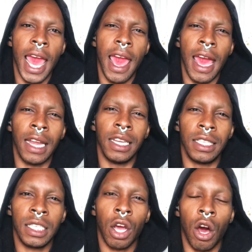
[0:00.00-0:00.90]
and
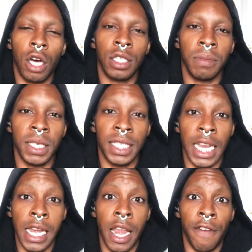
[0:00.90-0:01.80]
it's caused me to
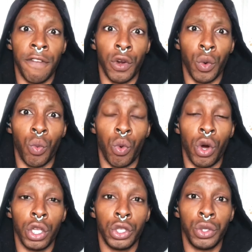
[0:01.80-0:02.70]
never
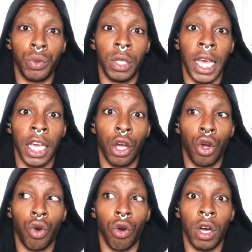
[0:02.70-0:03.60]
want to like
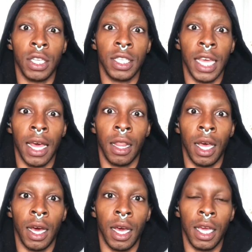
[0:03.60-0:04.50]
cross that
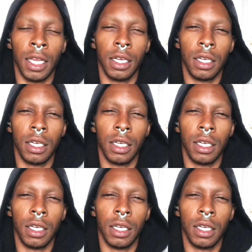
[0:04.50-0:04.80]
line